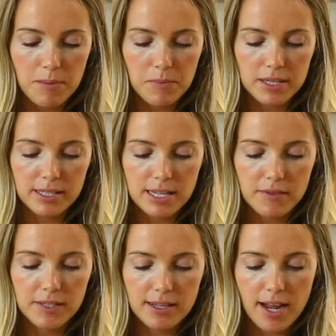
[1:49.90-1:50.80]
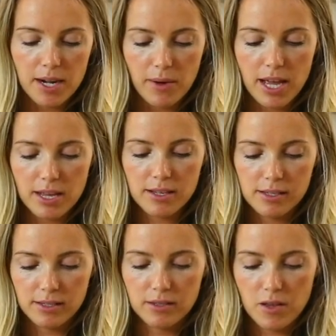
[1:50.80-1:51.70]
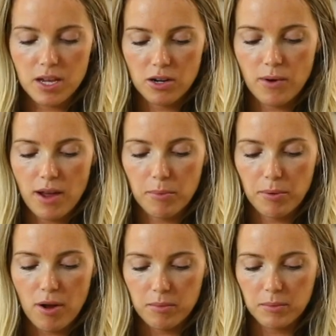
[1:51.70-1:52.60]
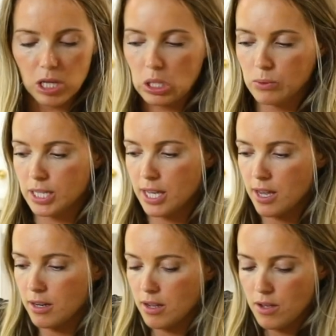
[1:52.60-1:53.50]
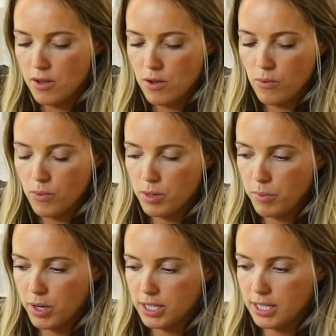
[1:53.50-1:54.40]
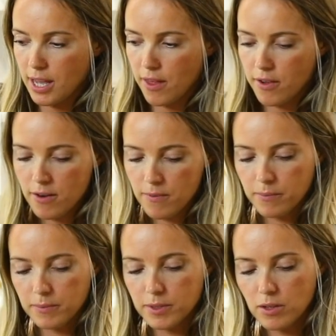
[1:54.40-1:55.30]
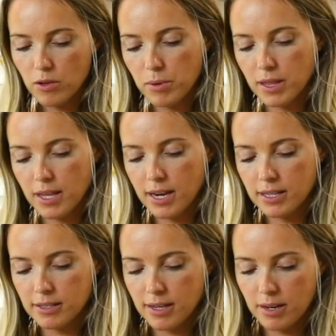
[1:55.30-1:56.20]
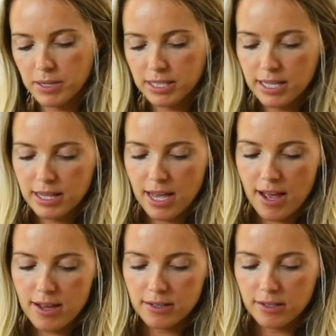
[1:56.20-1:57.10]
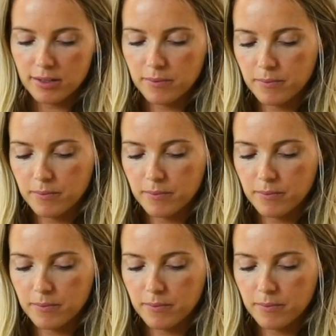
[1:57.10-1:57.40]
tip the sieve sideways so that you don't have a problem closing it when you put it together. So you'll put that in sideways like that.